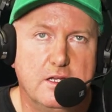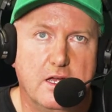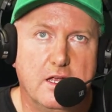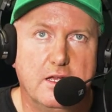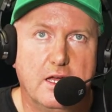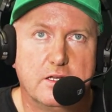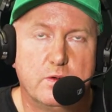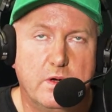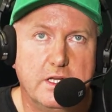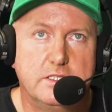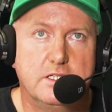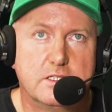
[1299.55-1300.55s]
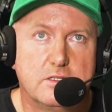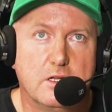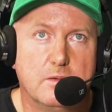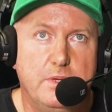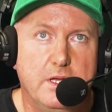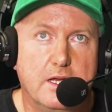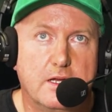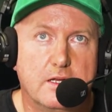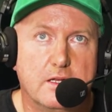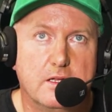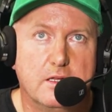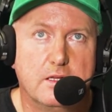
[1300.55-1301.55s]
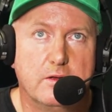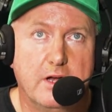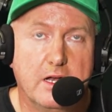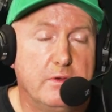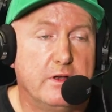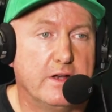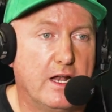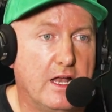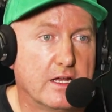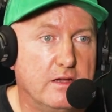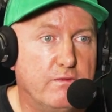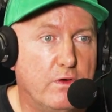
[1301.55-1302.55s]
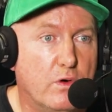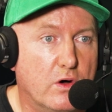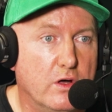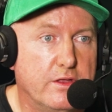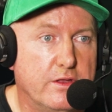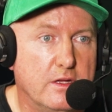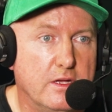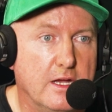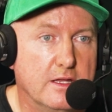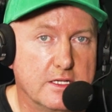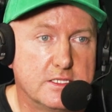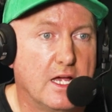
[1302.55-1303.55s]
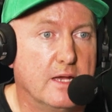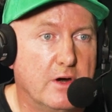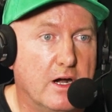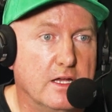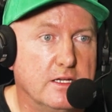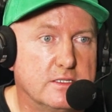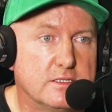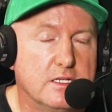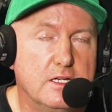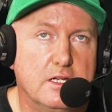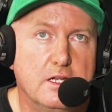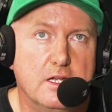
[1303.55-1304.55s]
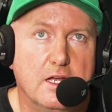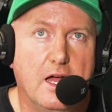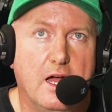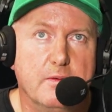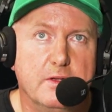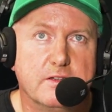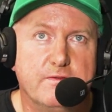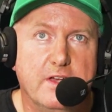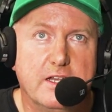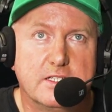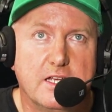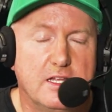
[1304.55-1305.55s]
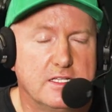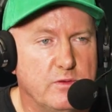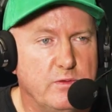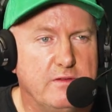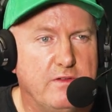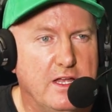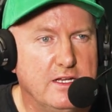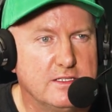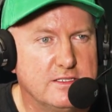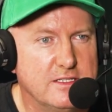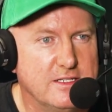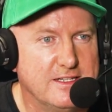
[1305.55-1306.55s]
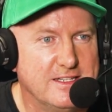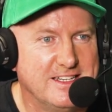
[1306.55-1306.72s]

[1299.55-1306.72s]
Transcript: and you had a twenty six dollar pick that ran a bit of an unlucky fourth mm. in the same race, mm. um, is it fair to say that's a weird flex?